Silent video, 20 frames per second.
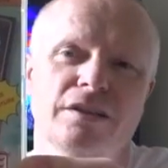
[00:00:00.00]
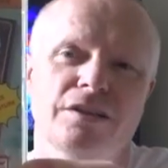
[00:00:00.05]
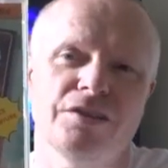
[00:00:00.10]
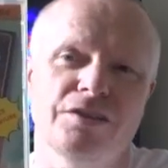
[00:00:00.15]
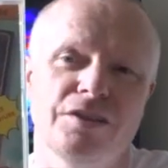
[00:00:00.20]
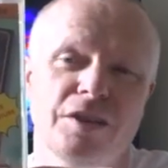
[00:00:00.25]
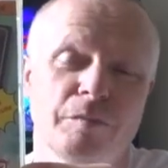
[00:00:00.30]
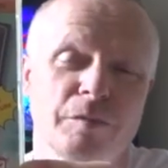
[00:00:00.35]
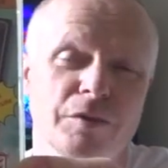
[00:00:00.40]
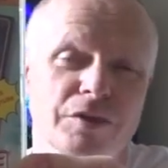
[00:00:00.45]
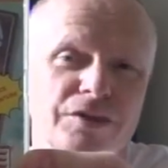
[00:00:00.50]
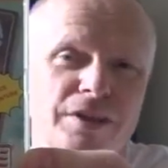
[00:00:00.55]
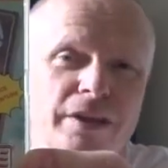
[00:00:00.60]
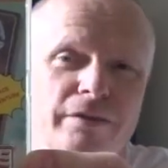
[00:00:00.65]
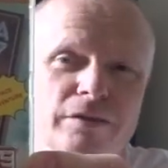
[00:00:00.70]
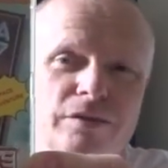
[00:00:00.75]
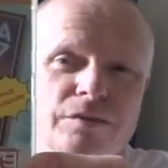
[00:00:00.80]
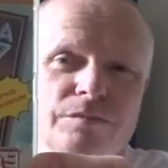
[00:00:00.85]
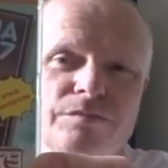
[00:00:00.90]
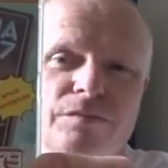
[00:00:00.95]
Sigma
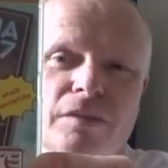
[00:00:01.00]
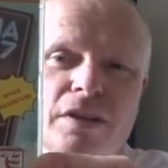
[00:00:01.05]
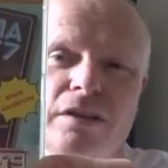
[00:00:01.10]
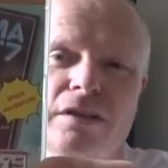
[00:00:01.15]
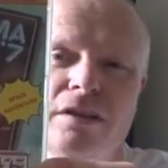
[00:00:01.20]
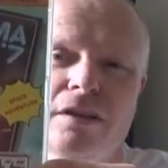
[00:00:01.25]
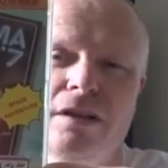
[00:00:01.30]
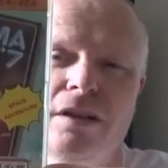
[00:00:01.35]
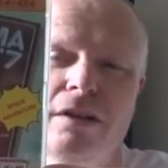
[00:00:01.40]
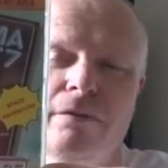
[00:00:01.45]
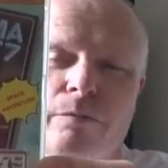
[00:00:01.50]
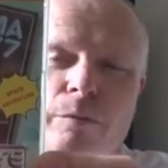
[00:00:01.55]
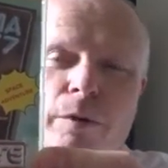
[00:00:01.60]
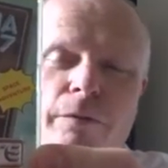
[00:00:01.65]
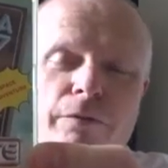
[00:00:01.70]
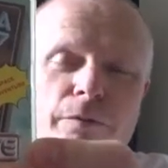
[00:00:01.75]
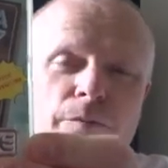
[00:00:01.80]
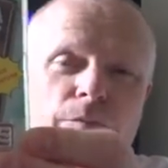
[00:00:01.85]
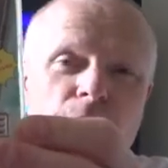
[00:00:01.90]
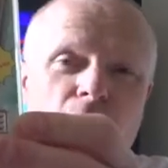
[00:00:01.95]
7, another
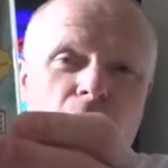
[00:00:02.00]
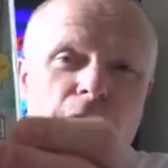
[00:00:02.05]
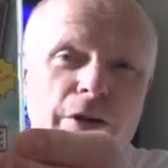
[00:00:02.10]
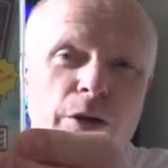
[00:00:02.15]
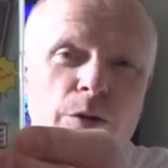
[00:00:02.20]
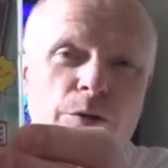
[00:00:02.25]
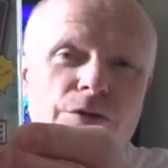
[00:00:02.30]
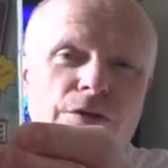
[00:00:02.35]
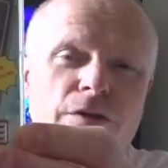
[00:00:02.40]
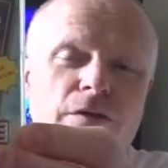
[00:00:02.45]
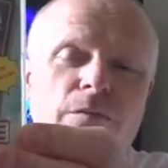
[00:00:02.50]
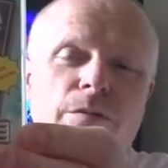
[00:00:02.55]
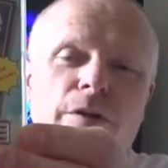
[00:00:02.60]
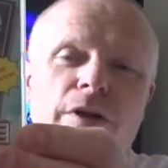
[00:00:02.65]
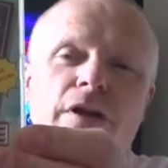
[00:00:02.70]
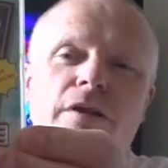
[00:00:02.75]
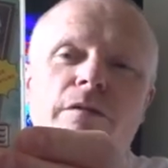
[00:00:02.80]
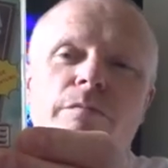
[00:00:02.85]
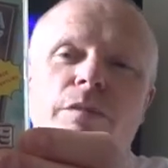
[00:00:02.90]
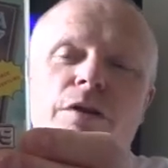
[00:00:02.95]
one from Darrell
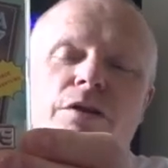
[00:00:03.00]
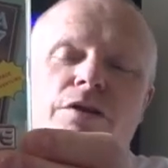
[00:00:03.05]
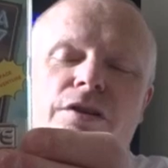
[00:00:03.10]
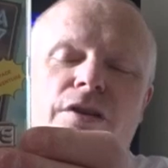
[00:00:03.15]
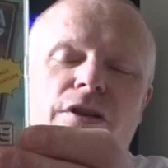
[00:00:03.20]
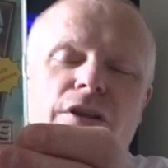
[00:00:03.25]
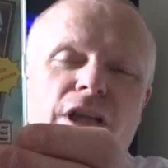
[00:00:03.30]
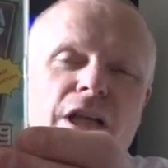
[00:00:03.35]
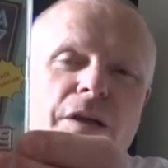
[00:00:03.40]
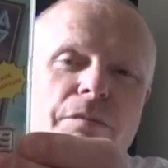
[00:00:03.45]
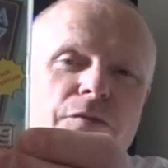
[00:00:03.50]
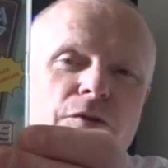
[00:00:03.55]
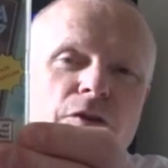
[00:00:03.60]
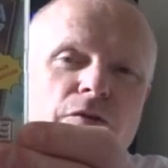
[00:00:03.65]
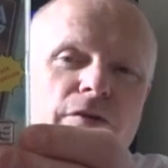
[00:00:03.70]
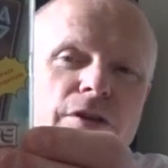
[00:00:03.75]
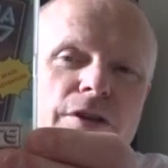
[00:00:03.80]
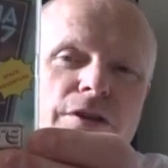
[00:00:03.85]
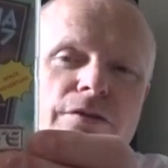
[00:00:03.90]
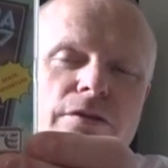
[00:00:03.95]
Software. Most of their games
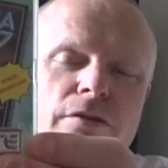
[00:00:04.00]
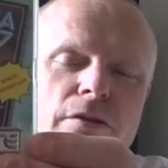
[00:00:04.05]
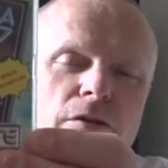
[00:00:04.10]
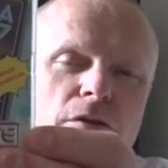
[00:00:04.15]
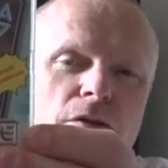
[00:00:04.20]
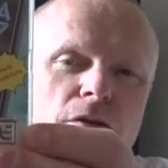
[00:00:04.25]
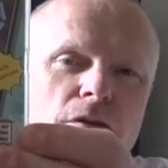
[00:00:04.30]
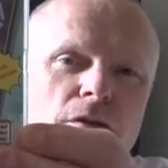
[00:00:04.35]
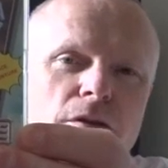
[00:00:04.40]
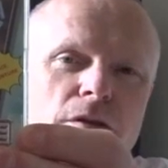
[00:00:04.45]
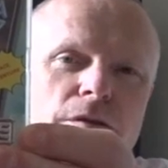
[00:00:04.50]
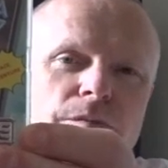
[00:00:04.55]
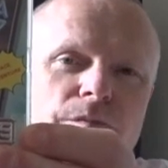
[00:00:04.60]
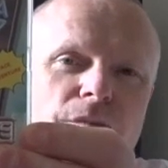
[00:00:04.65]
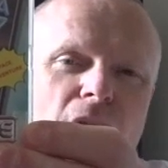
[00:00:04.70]
got released on Encore.